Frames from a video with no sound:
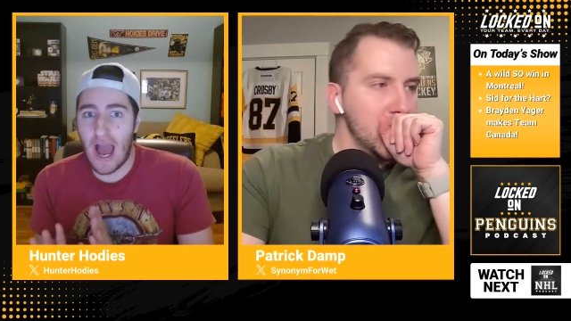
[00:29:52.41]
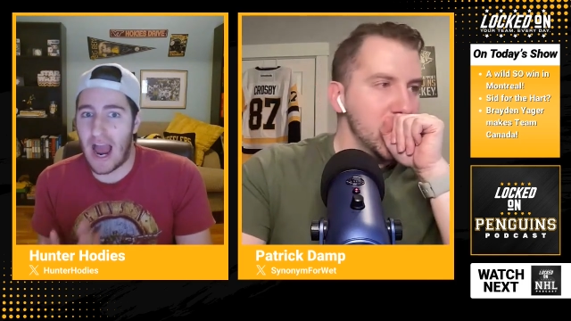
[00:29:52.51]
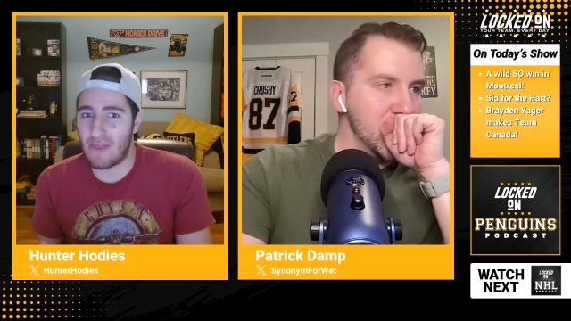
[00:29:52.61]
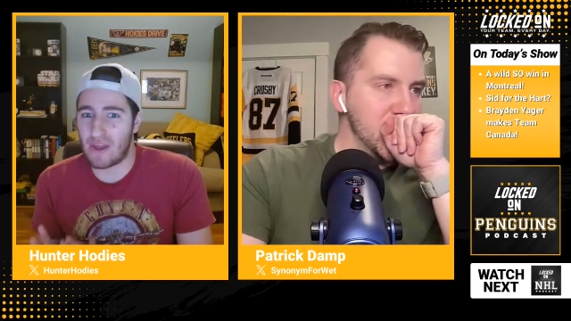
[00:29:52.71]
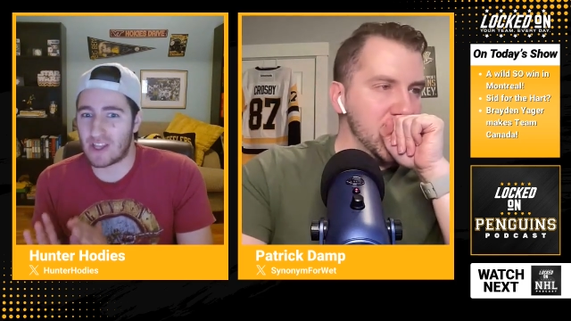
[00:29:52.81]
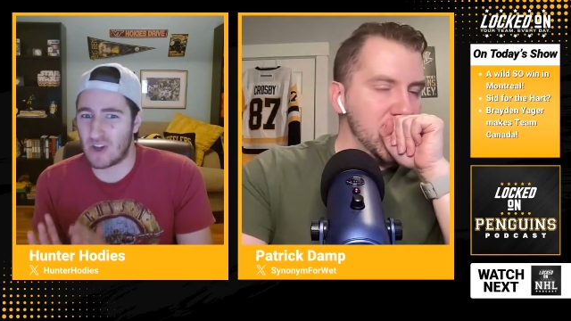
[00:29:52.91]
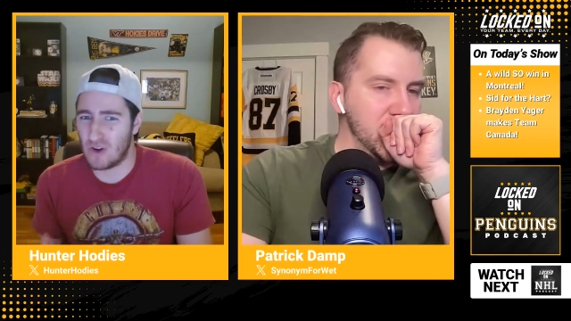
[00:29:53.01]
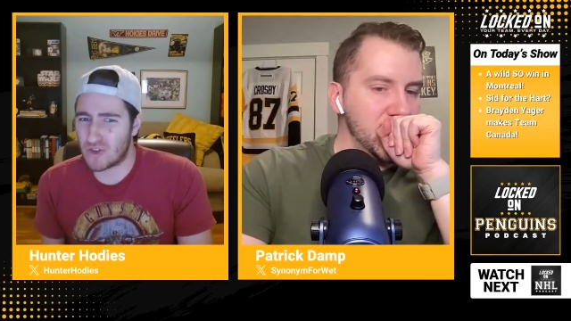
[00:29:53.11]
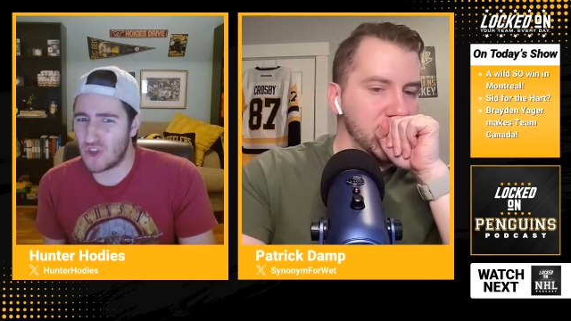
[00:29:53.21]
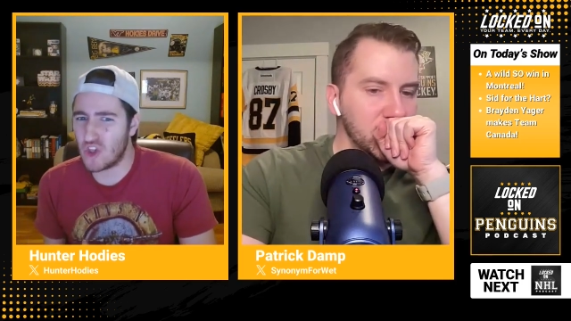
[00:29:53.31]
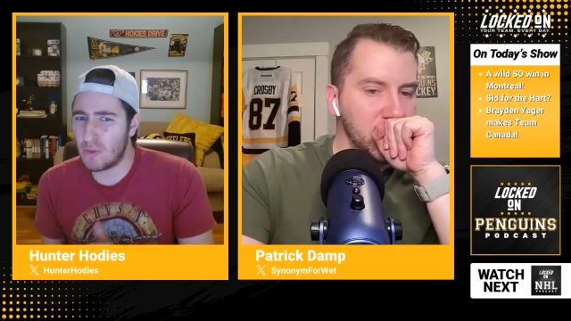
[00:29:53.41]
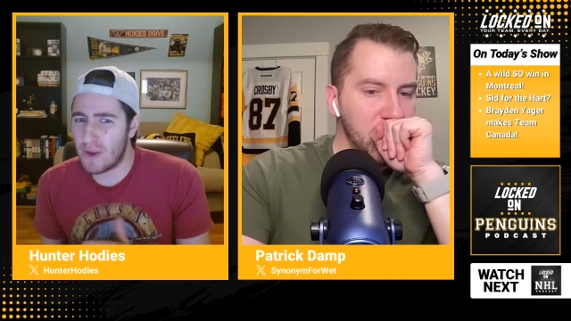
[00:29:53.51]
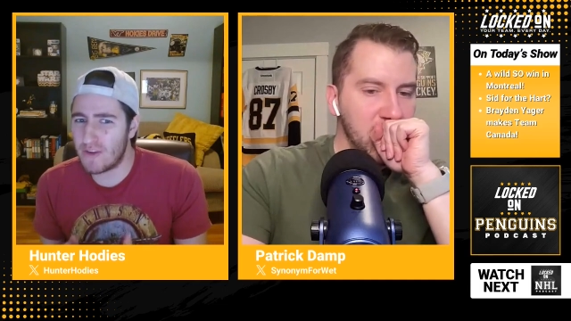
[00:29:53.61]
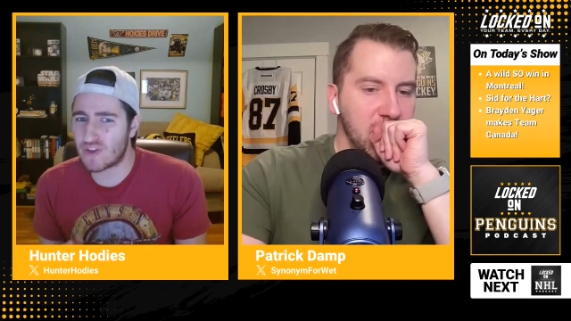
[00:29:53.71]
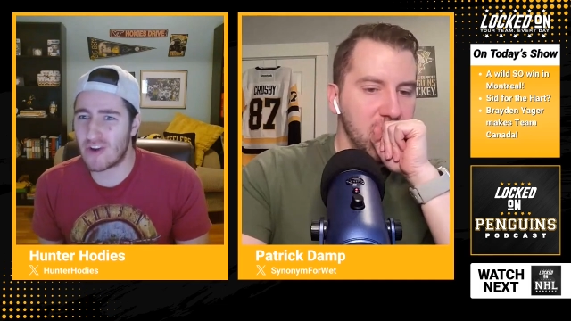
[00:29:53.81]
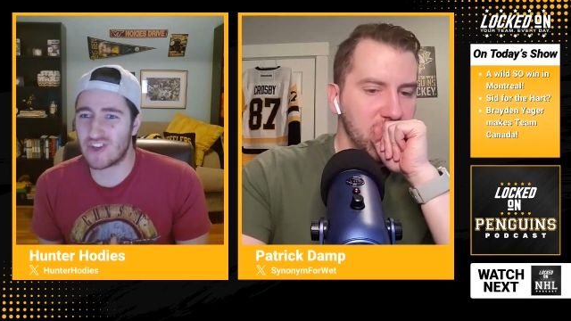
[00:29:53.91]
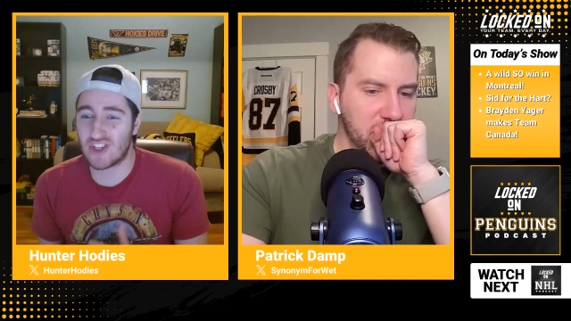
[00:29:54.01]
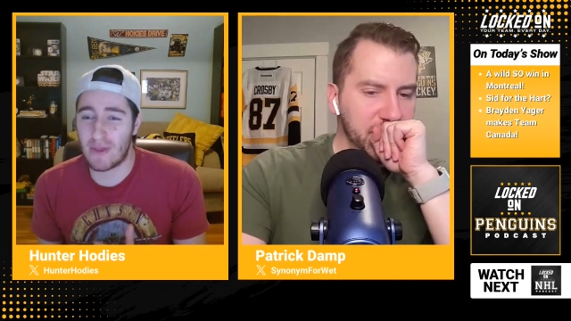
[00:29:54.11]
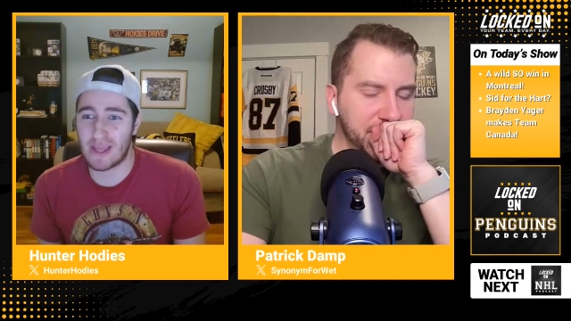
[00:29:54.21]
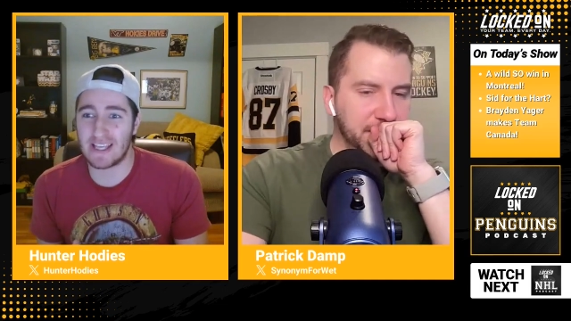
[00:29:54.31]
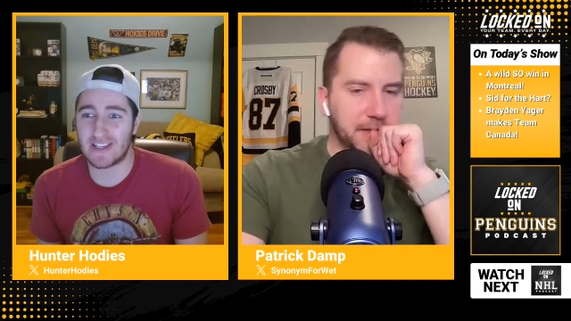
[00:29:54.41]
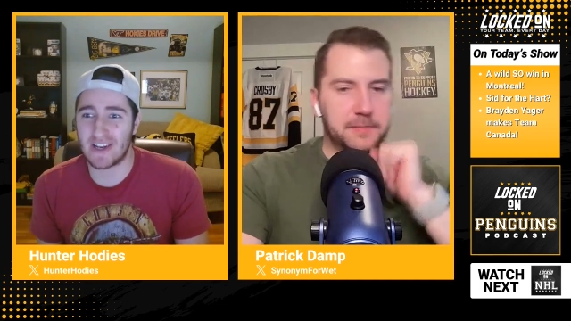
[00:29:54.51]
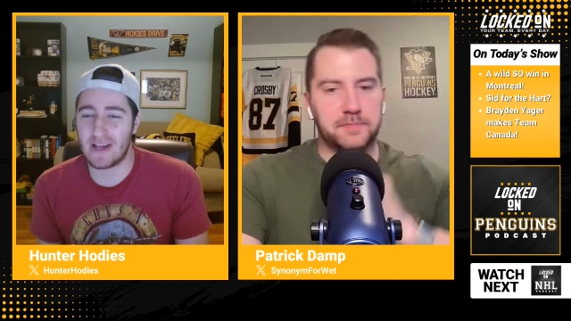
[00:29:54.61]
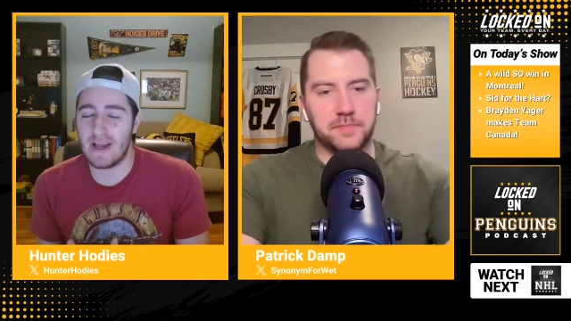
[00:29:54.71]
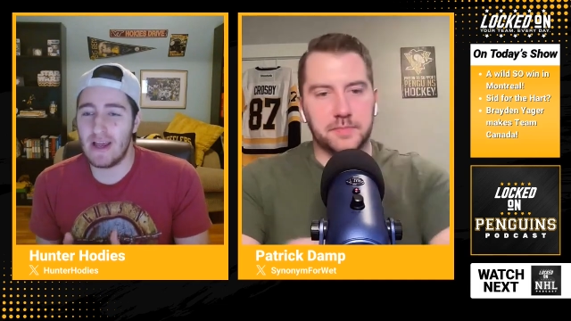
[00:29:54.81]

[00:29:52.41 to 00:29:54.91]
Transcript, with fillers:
Speaker 1: I think it's also a little bit of a stretch to say that he's going to